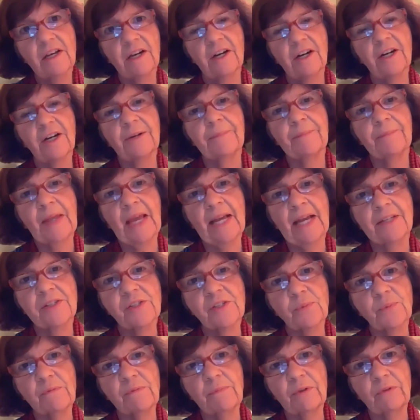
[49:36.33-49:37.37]
um,
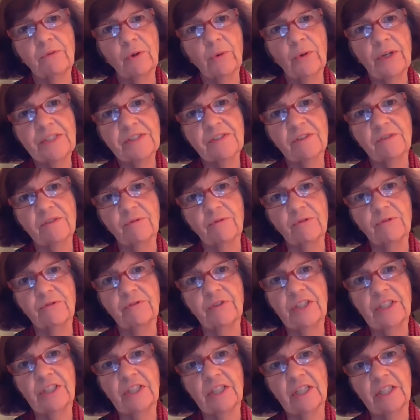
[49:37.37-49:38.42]
as we've been requested for
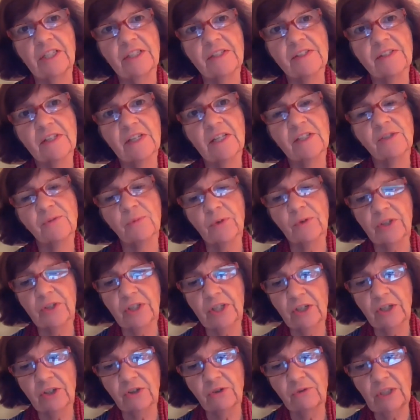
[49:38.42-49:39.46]
funding. And it's it's
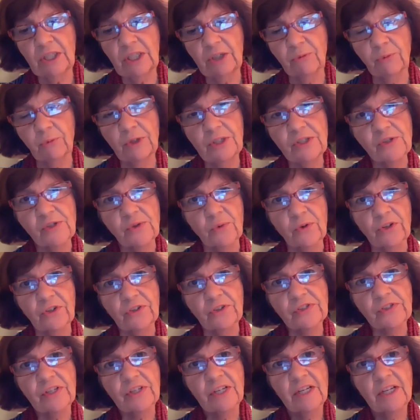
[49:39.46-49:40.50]
really a unique
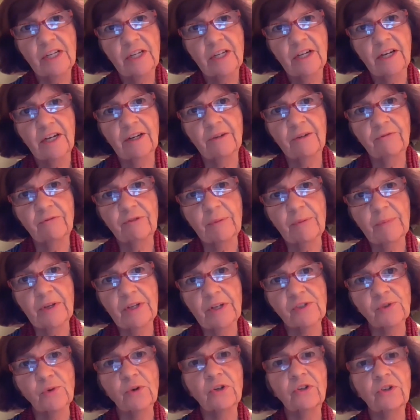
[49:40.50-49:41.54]
resource um, from a
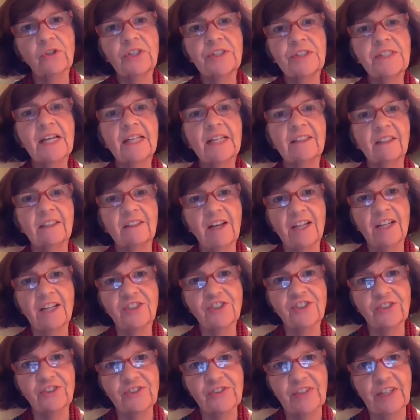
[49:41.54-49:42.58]
historical and
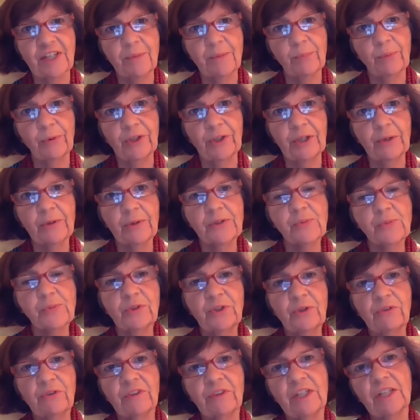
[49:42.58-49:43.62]
technological standpoint, because
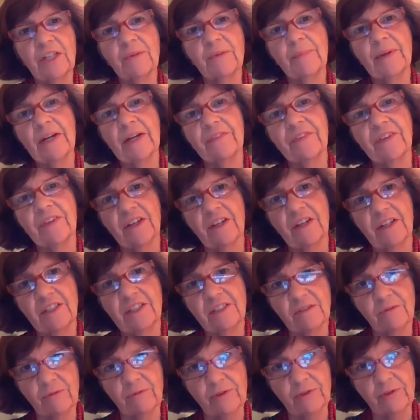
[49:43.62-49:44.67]
when you think about the height
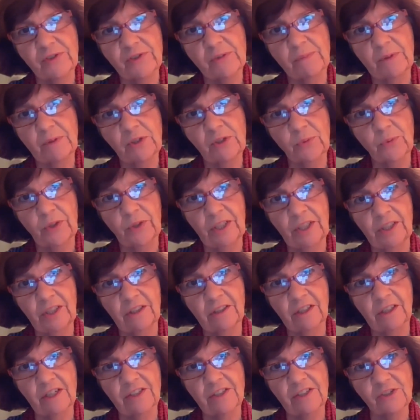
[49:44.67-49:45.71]
difference between
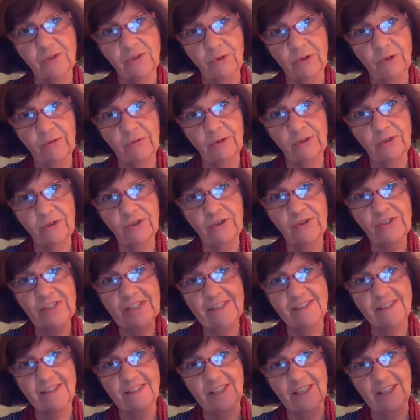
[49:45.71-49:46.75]
the Hudson River and Jersey
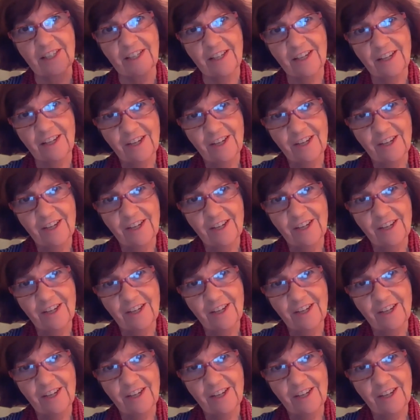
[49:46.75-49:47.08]
City